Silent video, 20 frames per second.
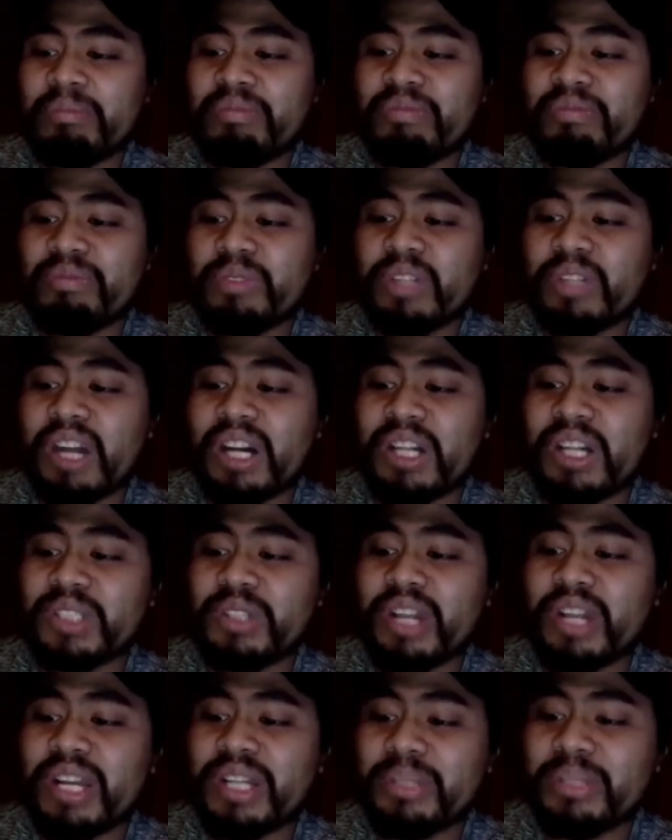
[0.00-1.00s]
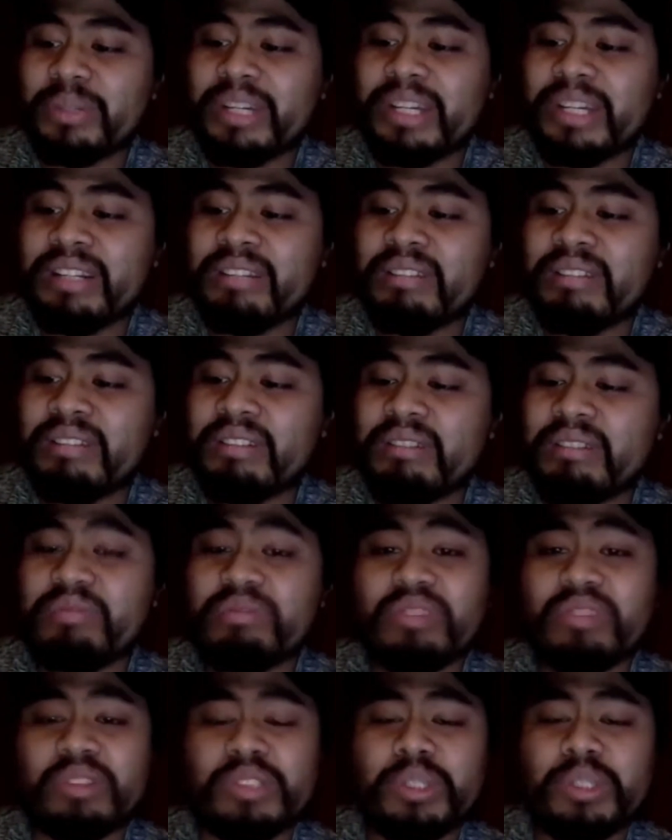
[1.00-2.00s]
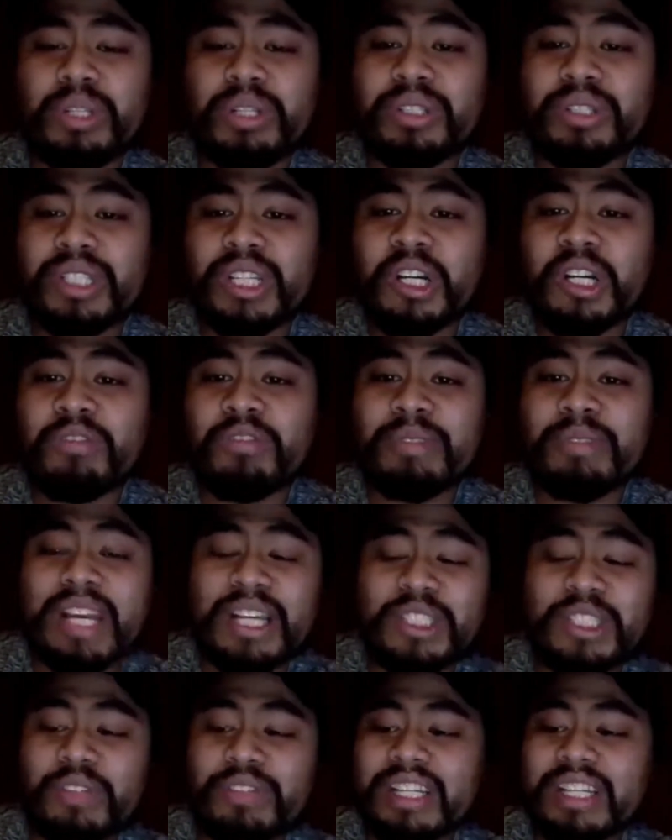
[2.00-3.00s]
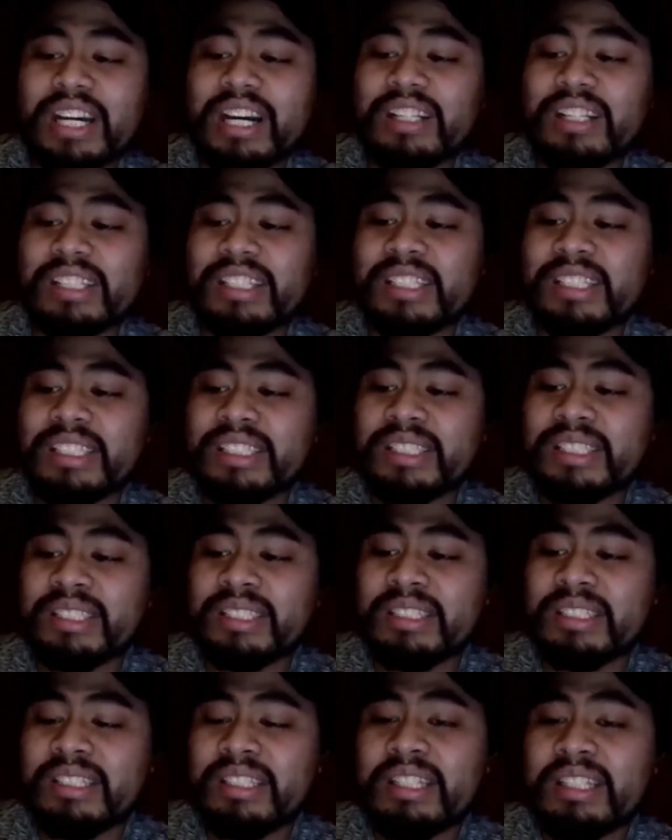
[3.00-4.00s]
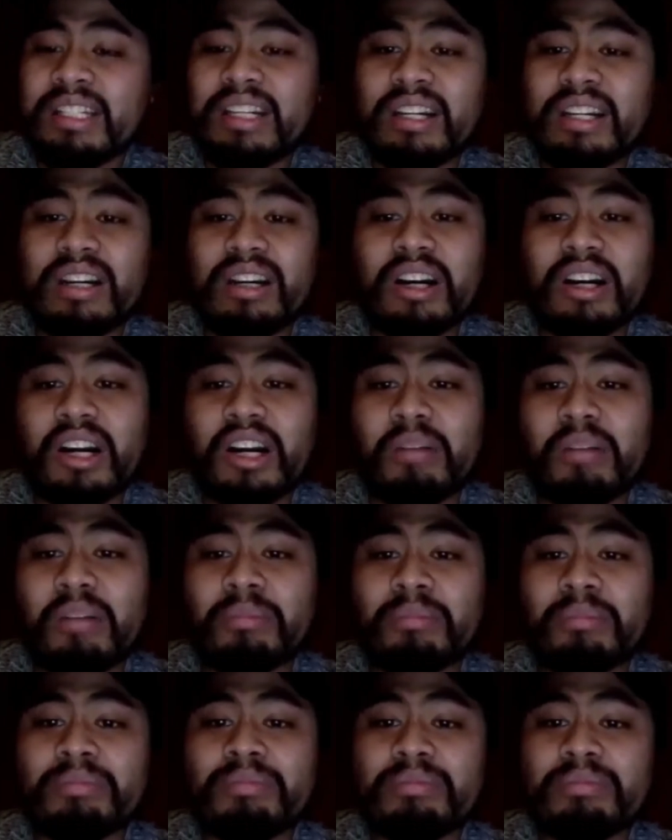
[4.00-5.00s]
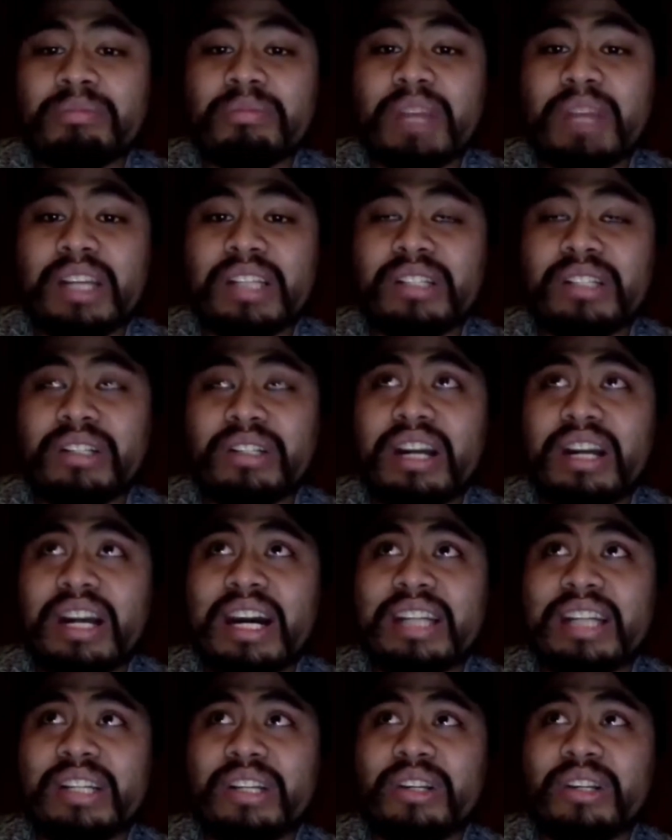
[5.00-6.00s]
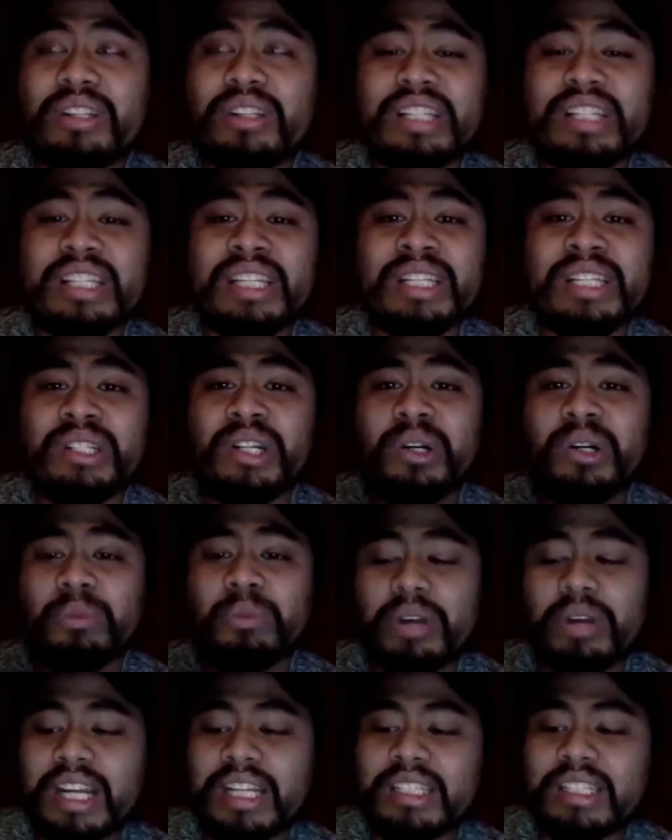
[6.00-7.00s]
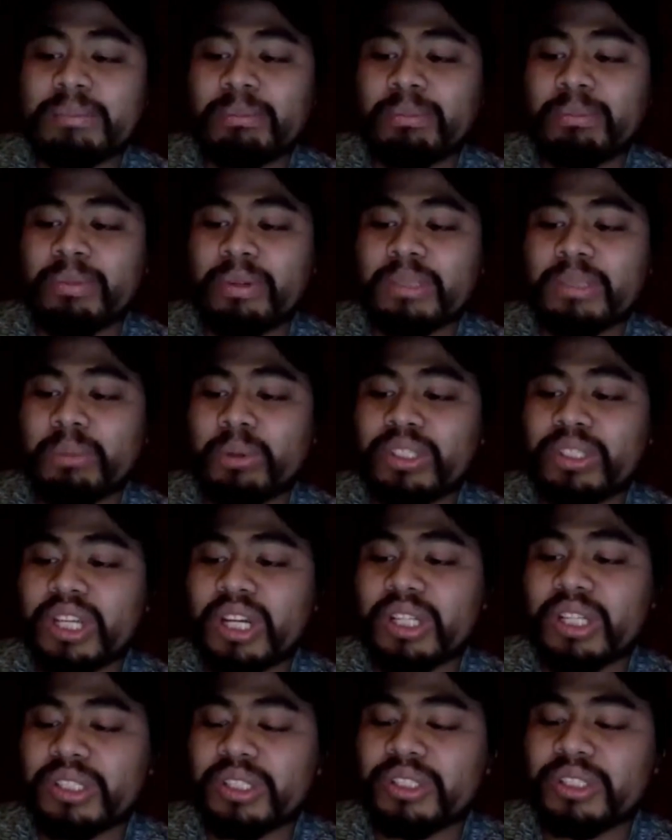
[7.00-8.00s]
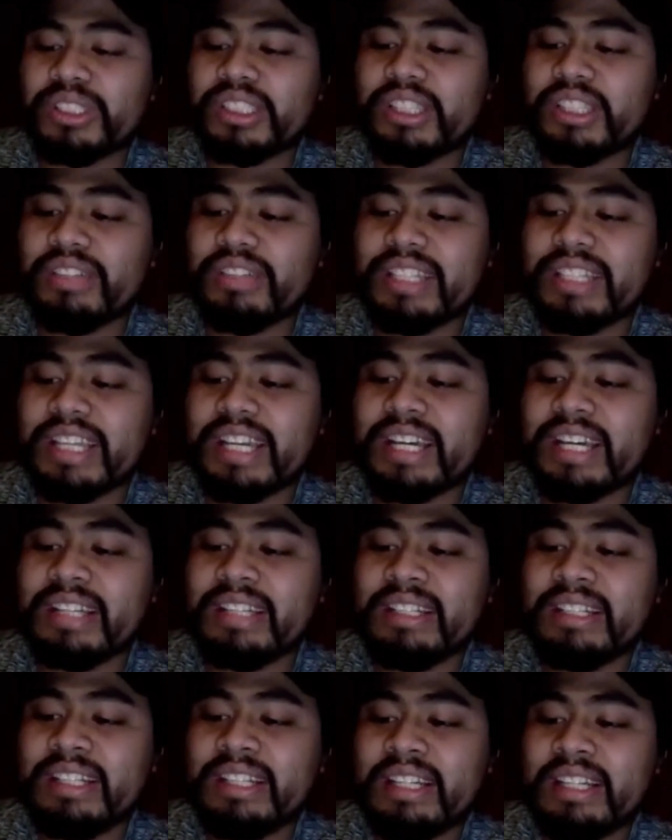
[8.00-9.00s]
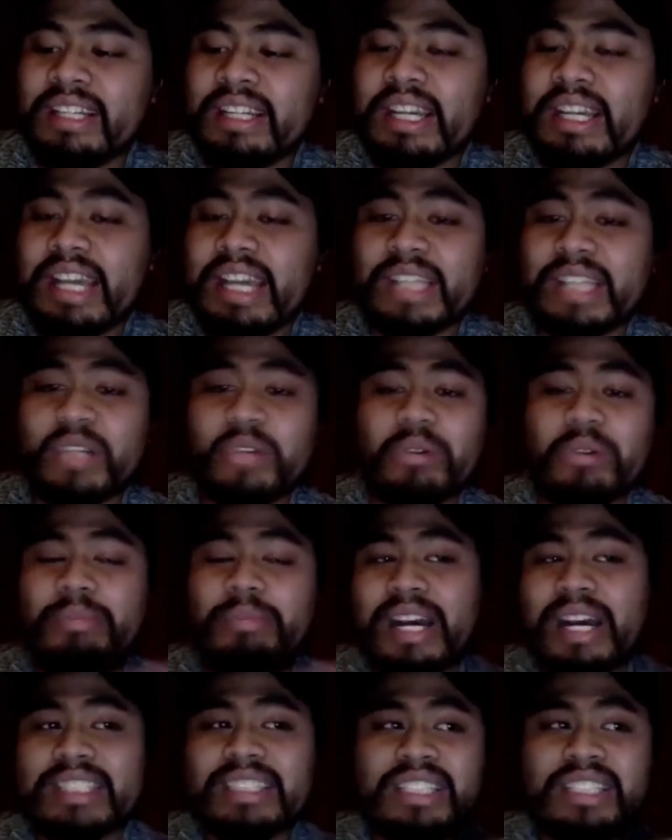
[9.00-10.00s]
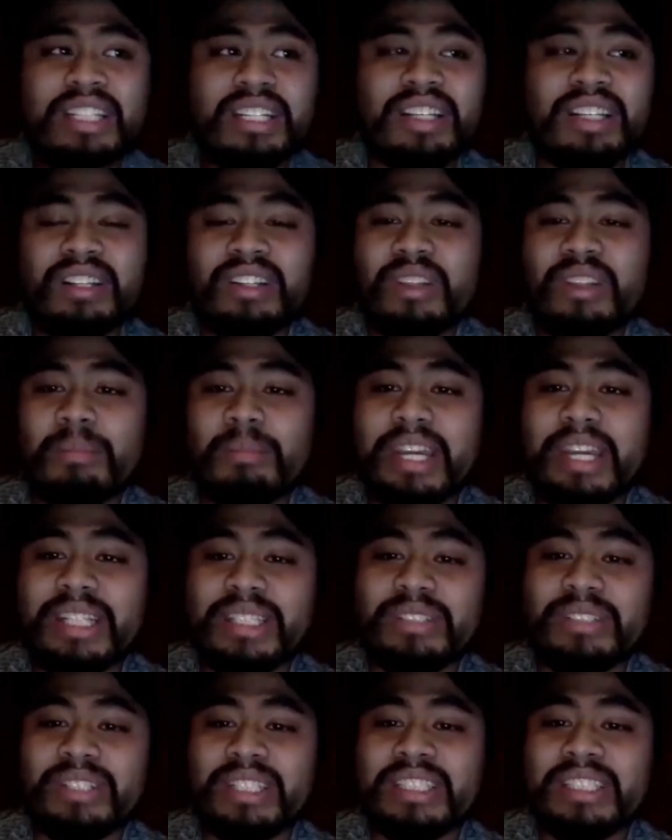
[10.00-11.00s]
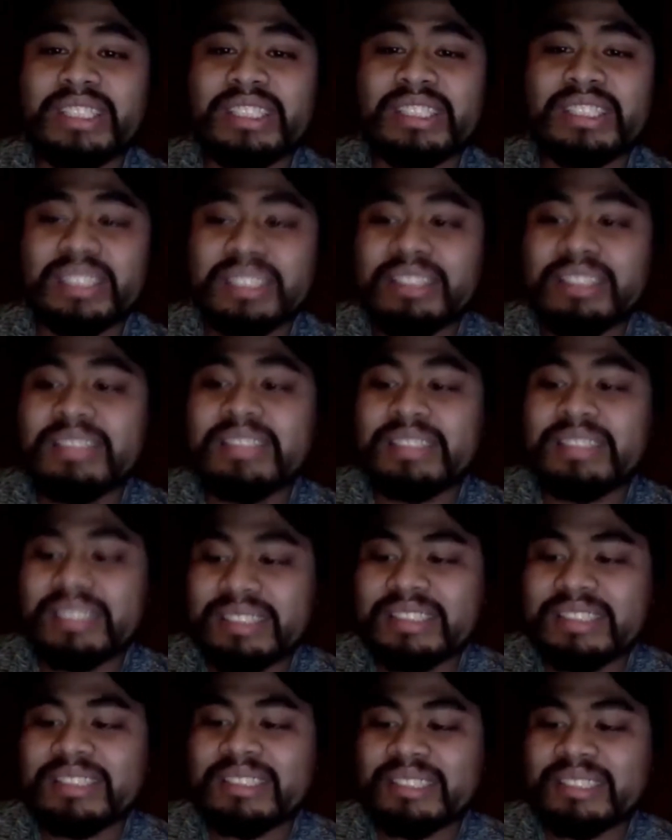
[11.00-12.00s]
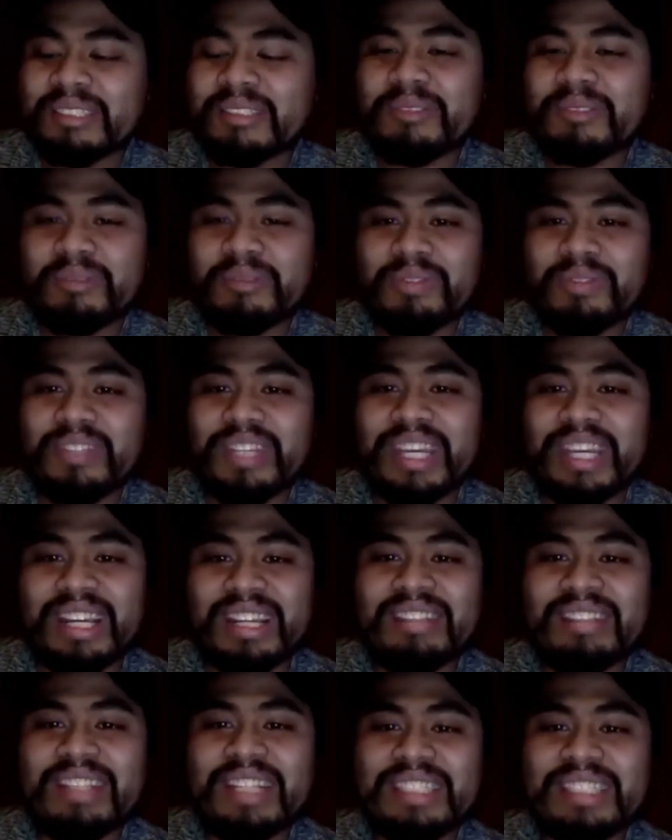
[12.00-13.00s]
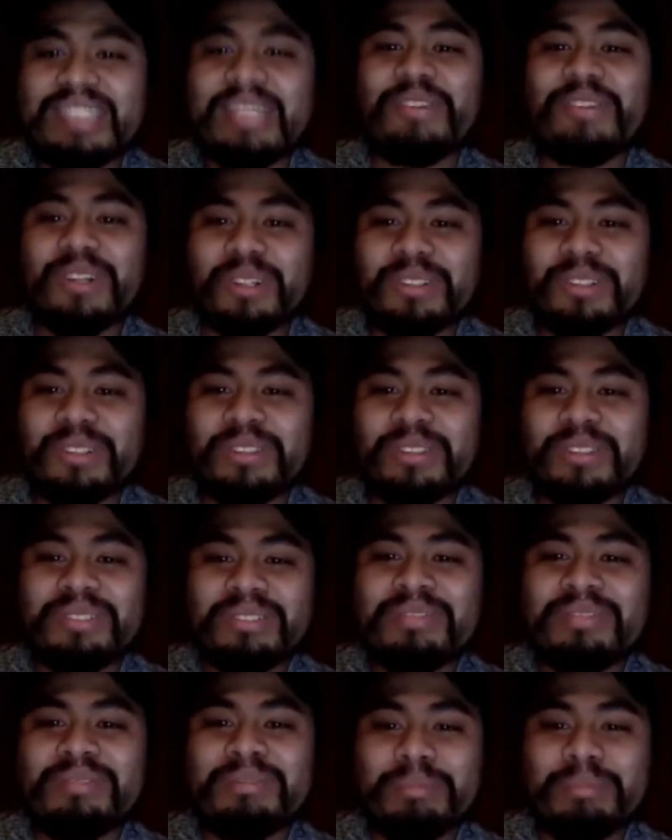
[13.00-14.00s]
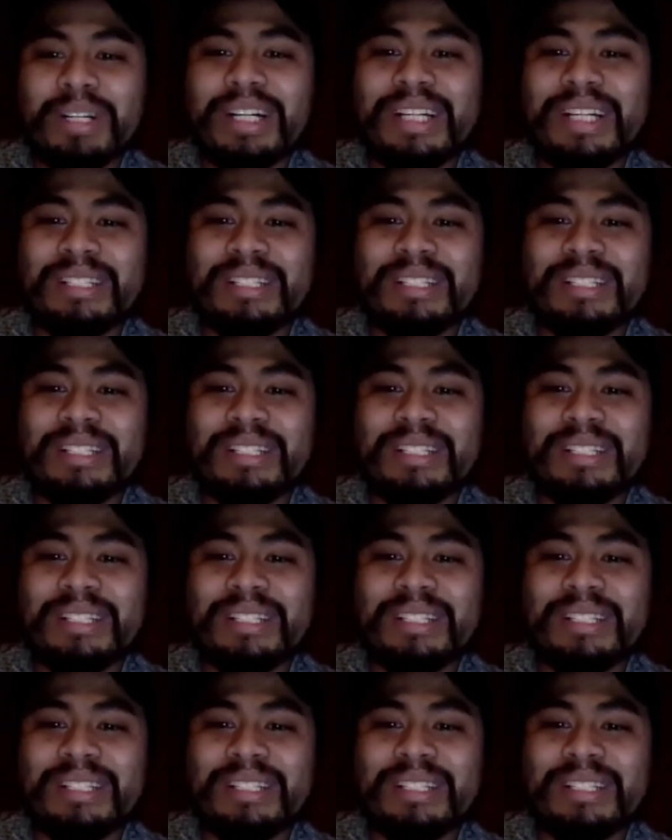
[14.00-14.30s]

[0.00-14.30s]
college graduate, 2 years ago from Casanova College. I currently, write sports articles and stuff like that, and going back to the Patriots, yeah, it's difficult, but,